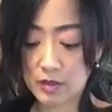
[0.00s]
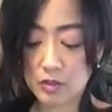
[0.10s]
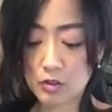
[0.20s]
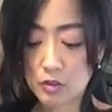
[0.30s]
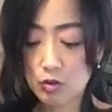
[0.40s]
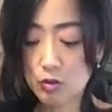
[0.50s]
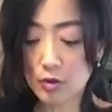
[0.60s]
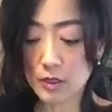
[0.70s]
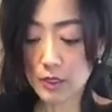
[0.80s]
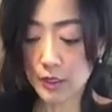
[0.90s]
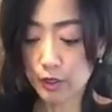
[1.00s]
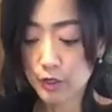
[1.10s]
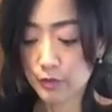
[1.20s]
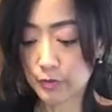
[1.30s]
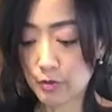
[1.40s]
So 2 more
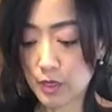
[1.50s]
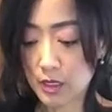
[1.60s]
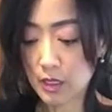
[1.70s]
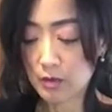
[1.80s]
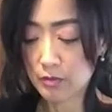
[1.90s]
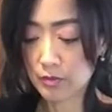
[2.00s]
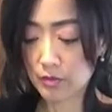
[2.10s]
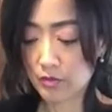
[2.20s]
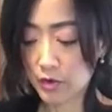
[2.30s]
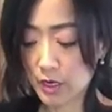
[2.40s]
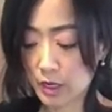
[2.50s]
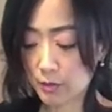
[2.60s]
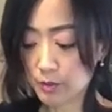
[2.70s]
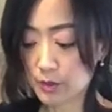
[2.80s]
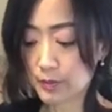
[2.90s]
later to make it 3
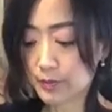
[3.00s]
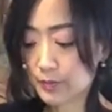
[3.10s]
cups.